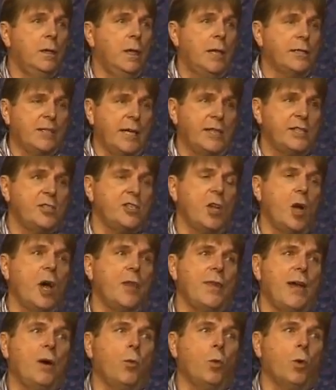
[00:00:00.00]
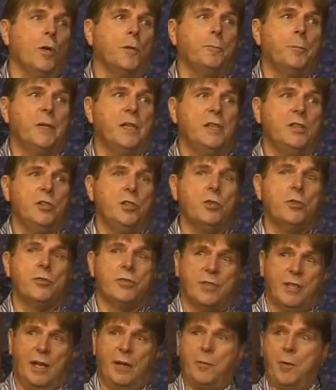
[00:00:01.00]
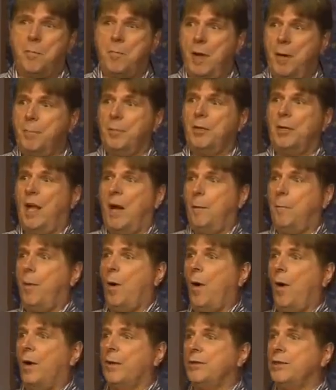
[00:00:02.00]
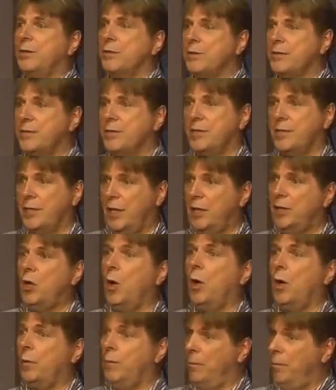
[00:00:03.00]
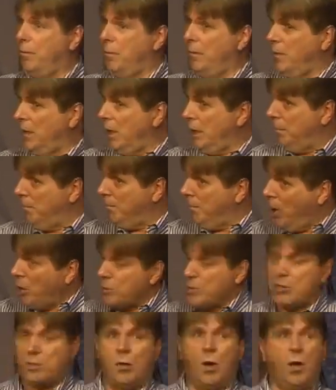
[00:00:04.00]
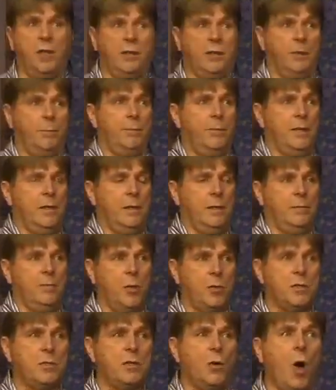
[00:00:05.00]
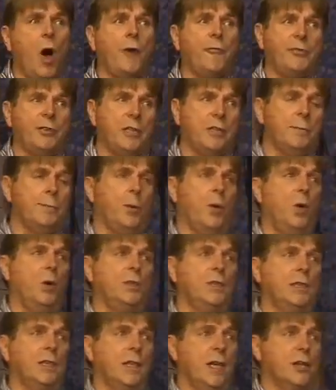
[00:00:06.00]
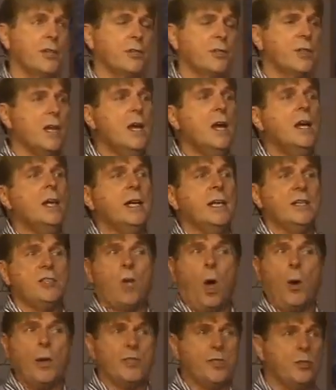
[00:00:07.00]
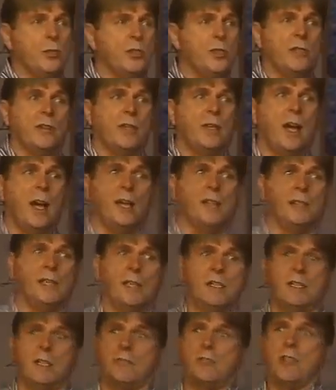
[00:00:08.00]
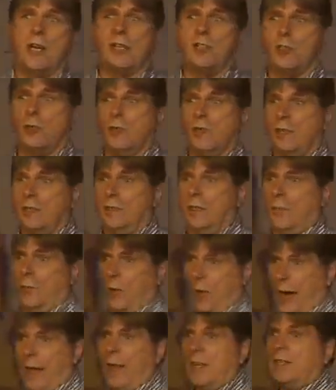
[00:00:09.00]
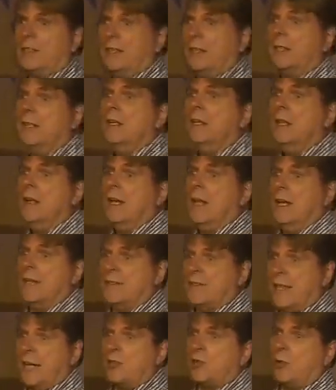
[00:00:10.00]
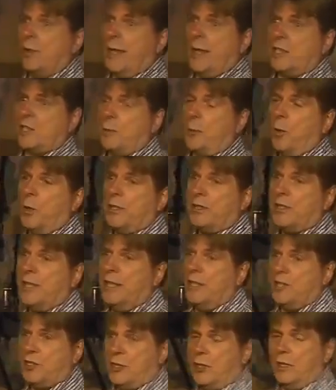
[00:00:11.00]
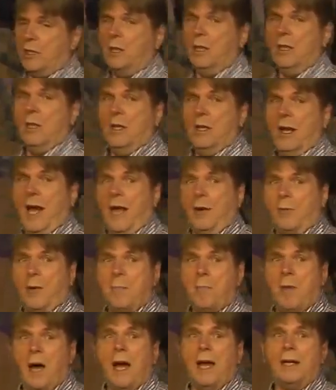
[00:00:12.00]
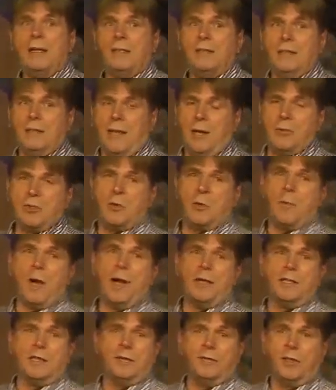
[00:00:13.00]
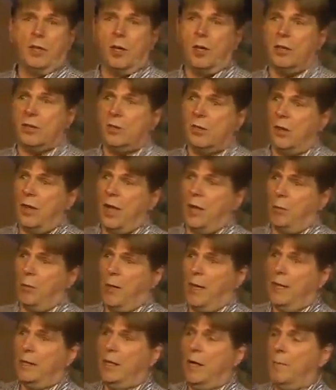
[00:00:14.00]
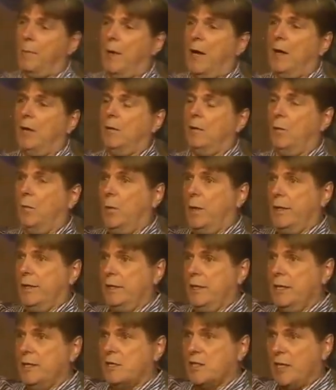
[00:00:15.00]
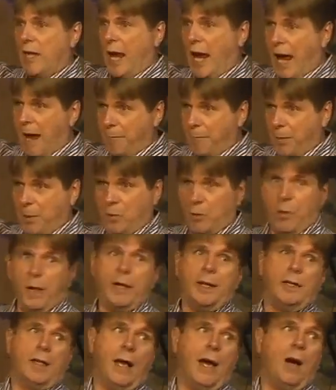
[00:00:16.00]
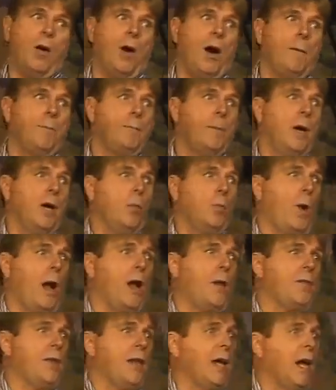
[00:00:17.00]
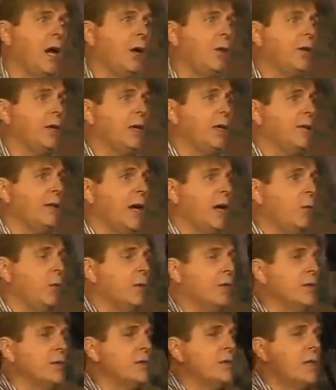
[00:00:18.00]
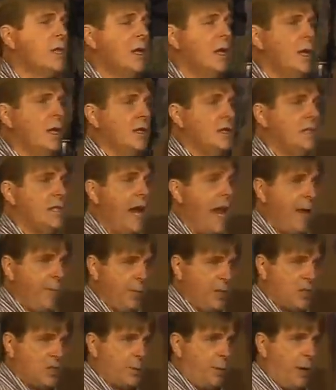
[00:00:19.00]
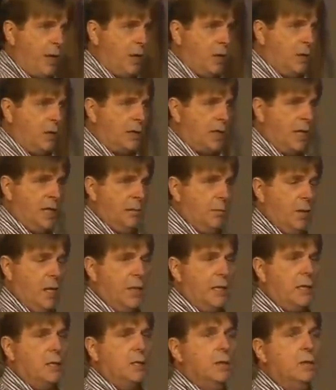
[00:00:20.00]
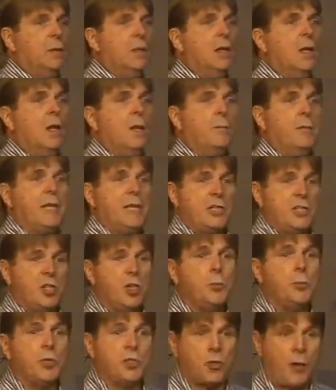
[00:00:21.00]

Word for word: As I saw that word being used and I remembered how Paul uses it, and I know it in most all in the, most often in the Pauline letters, it's always used in the context of sexual immorality and sexual exploitation. I reminded, I was reminded of an article I read about what needs to happen right now up around the area that was damaged by Hurricane Michael because human